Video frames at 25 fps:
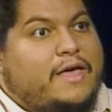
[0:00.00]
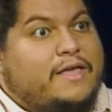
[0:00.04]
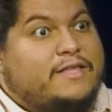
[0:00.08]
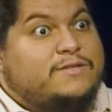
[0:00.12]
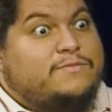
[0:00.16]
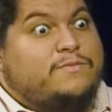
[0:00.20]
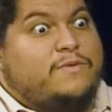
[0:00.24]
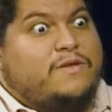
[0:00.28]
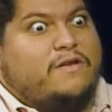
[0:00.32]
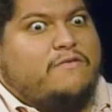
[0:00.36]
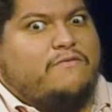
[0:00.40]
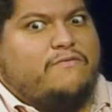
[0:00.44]
It's
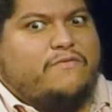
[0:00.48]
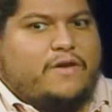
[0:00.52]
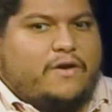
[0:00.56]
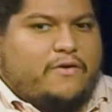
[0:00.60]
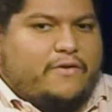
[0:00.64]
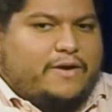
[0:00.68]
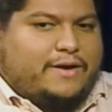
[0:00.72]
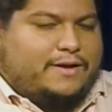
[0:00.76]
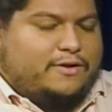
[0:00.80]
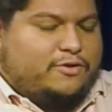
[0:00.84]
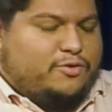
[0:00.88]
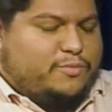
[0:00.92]
been a
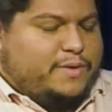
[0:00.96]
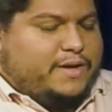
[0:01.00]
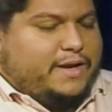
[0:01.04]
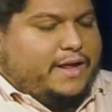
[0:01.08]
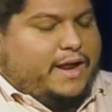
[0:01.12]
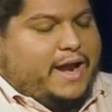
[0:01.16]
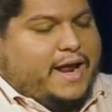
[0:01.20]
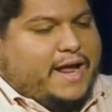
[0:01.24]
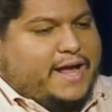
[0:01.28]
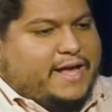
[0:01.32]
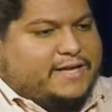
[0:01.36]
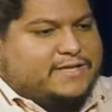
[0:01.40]
very
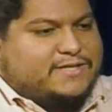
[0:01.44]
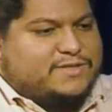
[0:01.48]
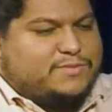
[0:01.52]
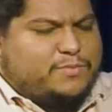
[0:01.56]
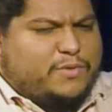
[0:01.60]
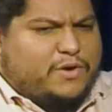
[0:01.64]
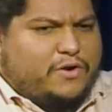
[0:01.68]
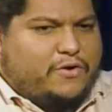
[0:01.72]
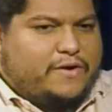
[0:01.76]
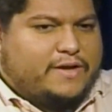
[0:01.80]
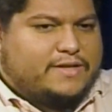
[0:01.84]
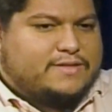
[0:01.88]
illuminating
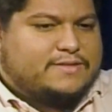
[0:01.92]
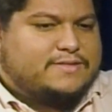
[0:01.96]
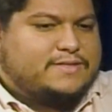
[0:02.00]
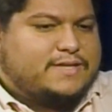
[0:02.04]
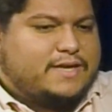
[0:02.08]
experience